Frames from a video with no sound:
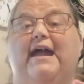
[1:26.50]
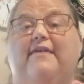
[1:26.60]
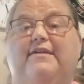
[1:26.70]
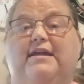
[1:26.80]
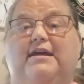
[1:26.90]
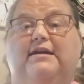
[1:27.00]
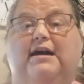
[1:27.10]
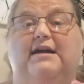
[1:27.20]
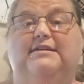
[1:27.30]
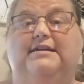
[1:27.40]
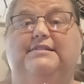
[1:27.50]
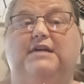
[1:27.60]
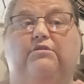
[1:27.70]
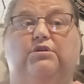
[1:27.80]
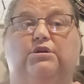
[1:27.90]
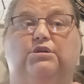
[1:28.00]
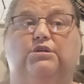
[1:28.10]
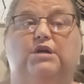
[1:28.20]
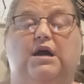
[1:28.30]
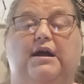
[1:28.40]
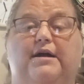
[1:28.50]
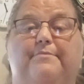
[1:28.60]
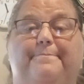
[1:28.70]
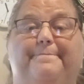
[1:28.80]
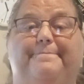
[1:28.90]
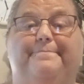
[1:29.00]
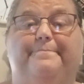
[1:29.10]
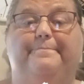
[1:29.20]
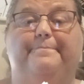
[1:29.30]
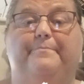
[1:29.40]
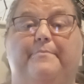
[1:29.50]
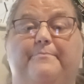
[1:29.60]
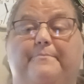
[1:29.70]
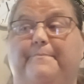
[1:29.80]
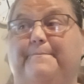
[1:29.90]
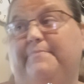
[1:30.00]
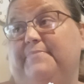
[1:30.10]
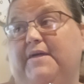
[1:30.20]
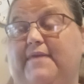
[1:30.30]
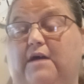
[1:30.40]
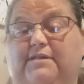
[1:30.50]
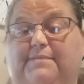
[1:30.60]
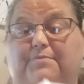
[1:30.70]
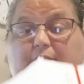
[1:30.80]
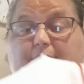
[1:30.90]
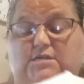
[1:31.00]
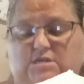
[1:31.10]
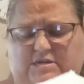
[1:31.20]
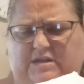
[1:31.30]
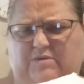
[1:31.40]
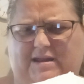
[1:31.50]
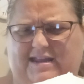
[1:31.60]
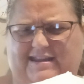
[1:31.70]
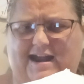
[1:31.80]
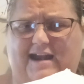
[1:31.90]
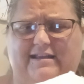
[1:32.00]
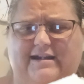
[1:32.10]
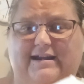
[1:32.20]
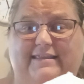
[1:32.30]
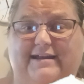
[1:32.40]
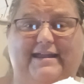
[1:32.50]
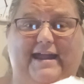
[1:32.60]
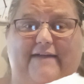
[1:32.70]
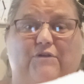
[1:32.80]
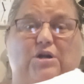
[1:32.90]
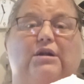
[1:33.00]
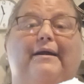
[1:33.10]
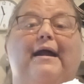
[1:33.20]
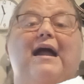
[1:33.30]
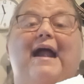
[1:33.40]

And then I did tell her um, that that was pretty much the only guideline I think I gave her.